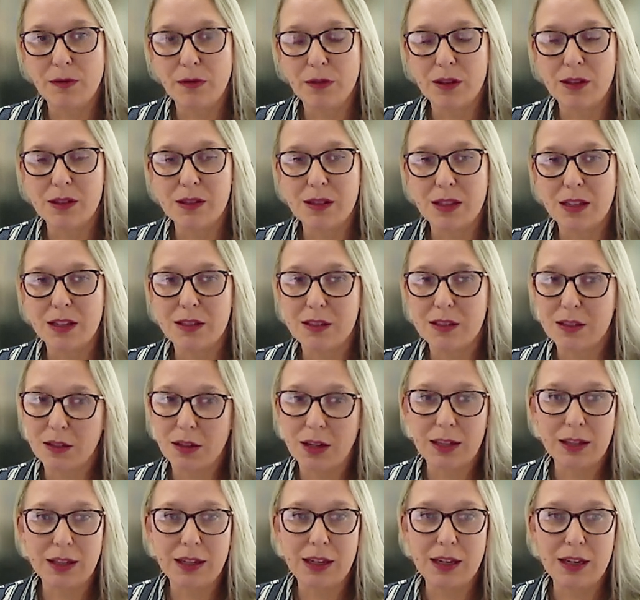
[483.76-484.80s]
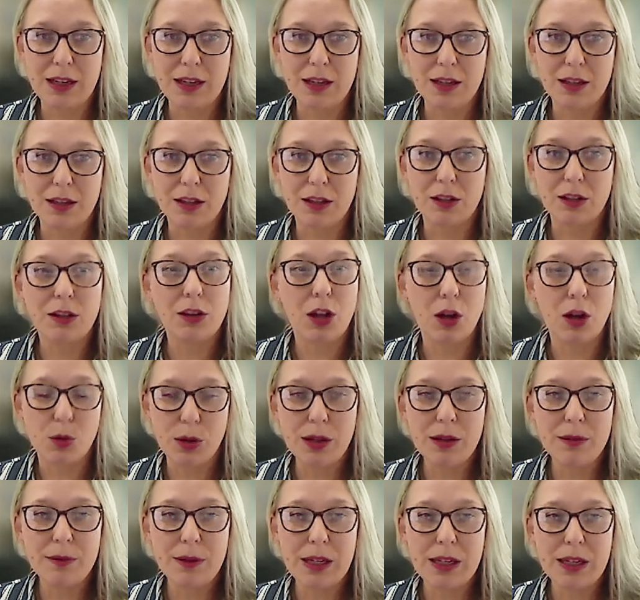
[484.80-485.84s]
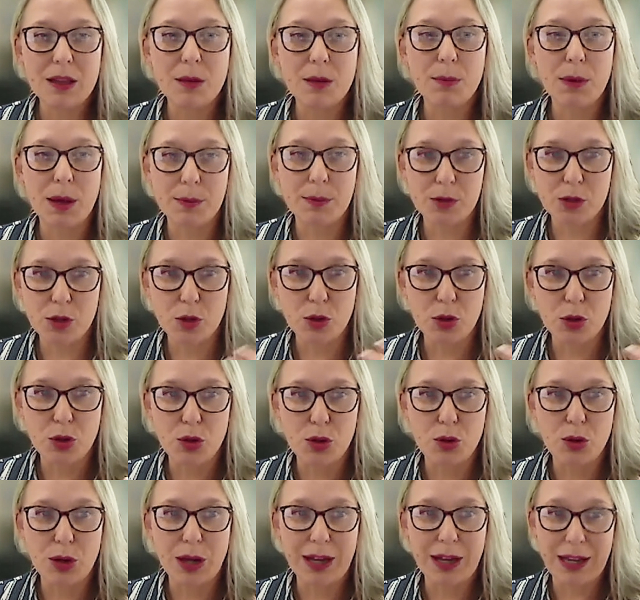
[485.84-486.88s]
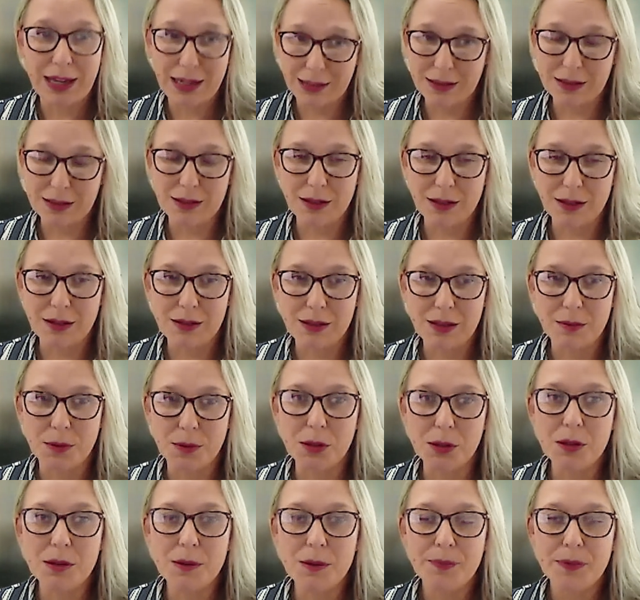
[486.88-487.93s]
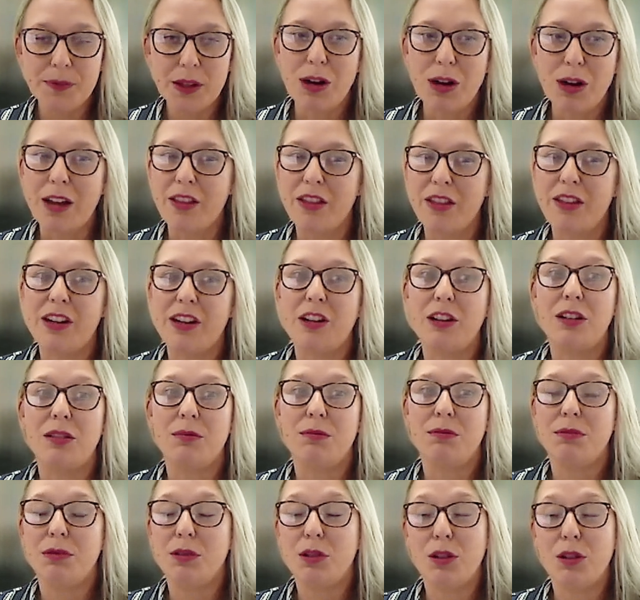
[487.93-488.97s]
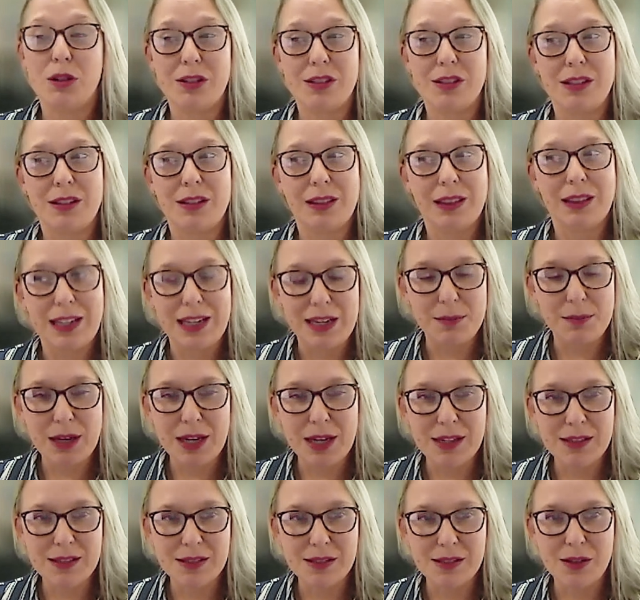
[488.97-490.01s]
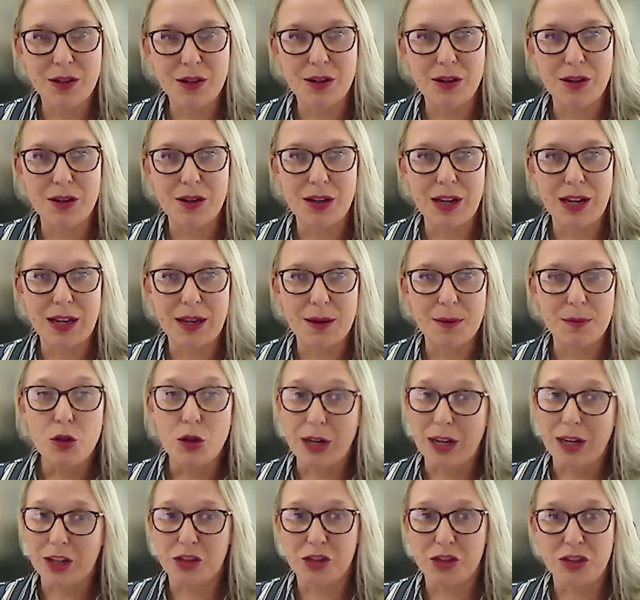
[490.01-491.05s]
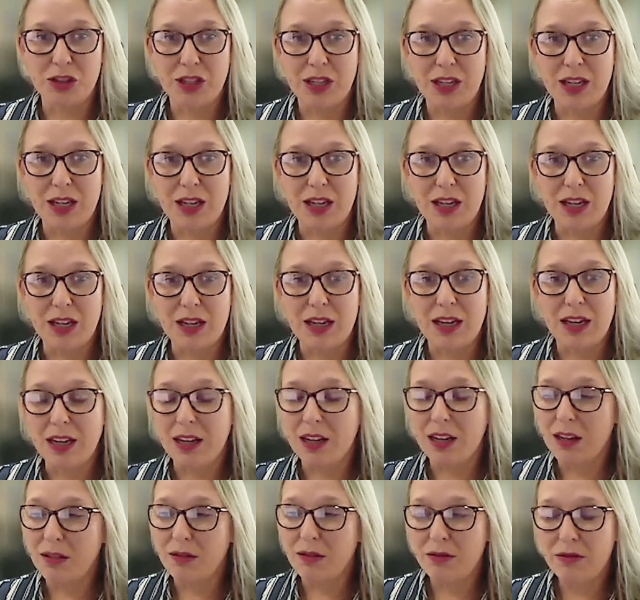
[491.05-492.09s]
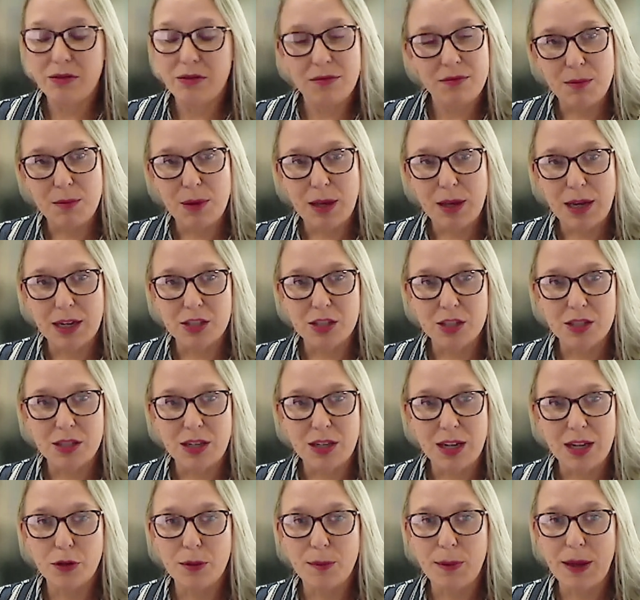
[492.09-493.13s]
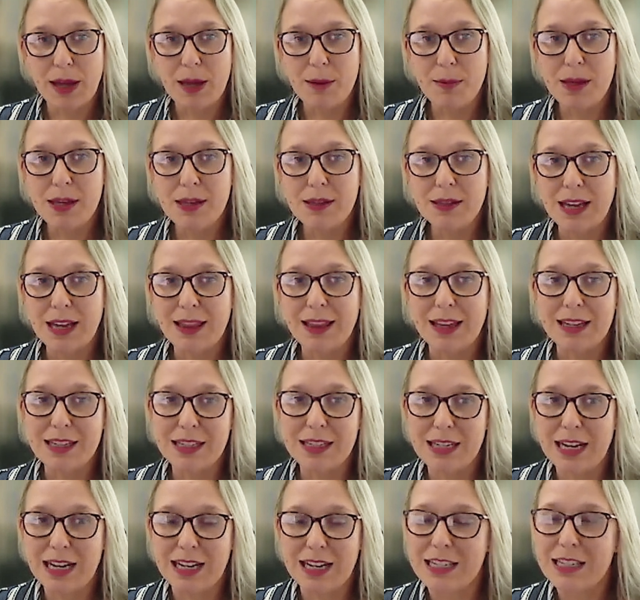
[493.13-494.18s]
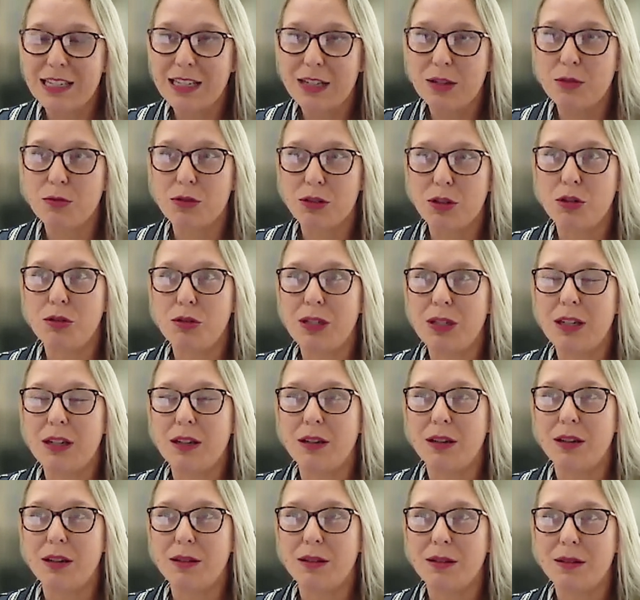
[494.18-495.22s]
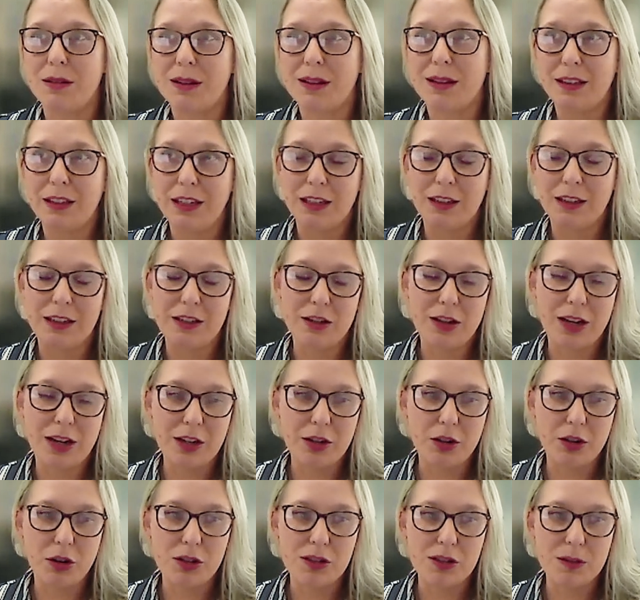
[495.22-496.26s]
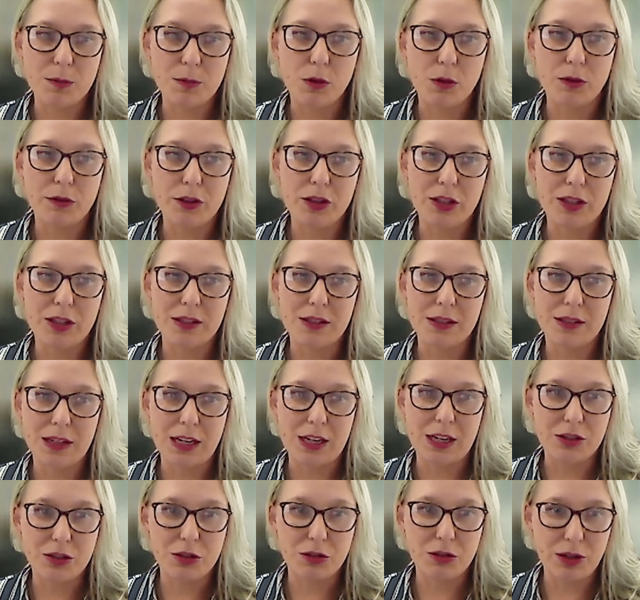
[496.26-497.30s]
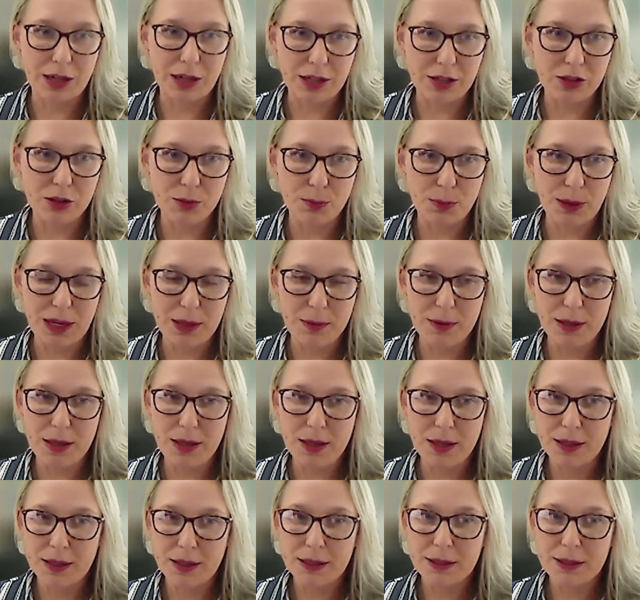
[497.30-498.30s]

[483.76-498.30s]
infants that are slightly lower in the mums who are exercising more, rather than a loss in lean mass. So not actually a negative impact for the babies, and it didn't result in a clinically diagnosed small for gestational age baby.